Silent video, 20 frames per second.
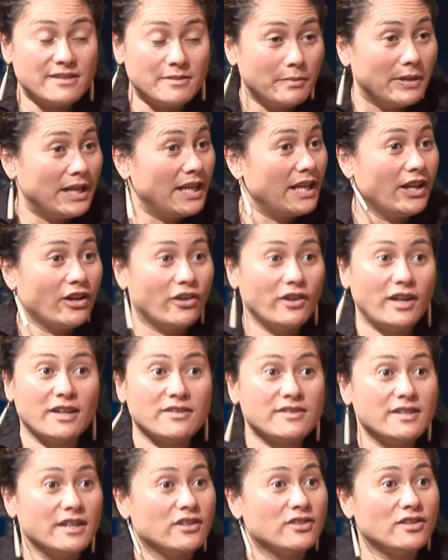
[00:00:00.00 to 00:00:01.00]
merely on our
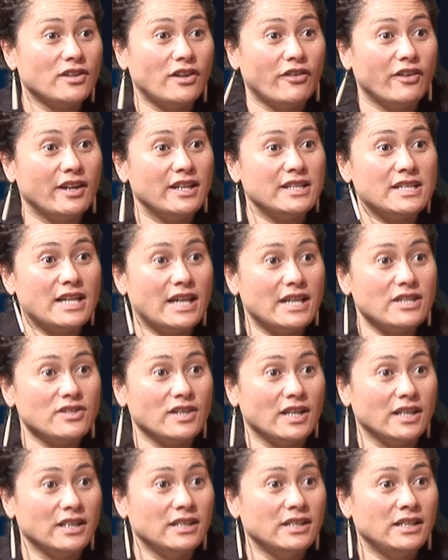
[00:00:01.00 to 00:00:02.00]
sexual
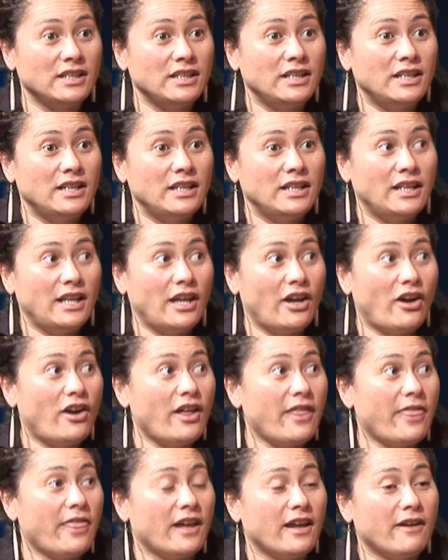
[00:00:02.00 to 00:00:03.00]
orientation. Now, I
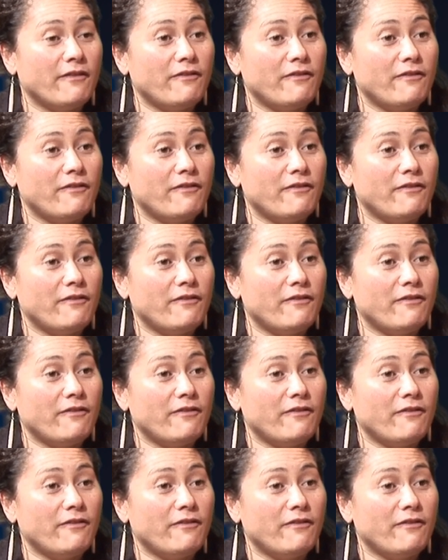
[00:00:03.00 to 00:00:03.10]
think